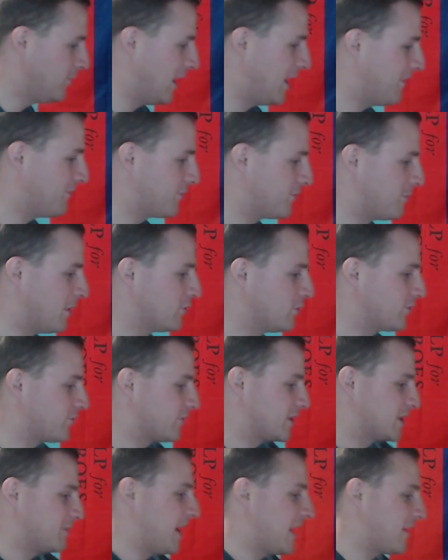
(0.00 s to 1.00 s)
have the most
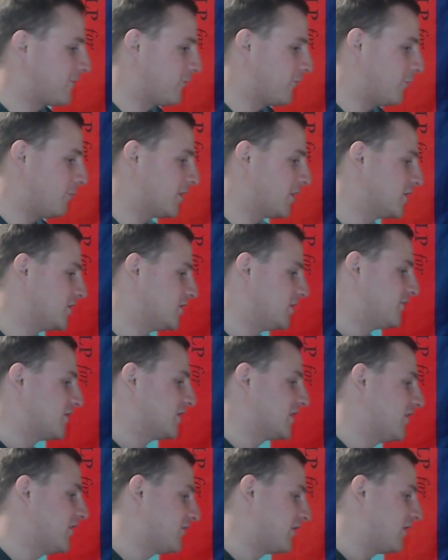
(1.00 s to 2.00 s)
respect for because you've
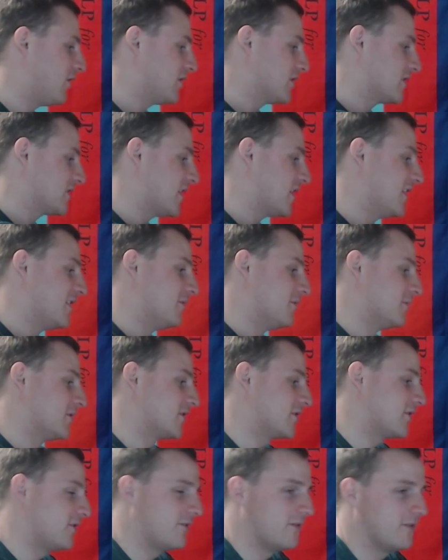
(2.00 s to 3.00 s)
served alongside them.
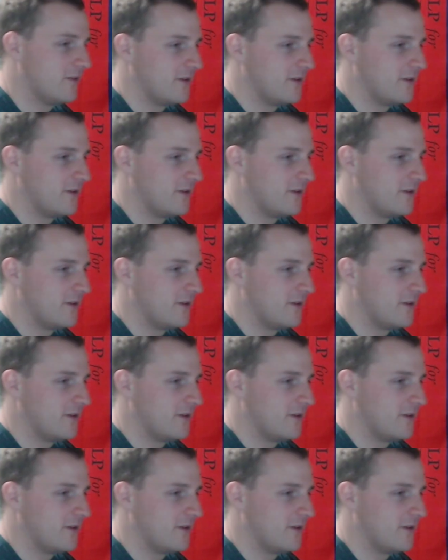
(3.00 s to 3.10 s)
So,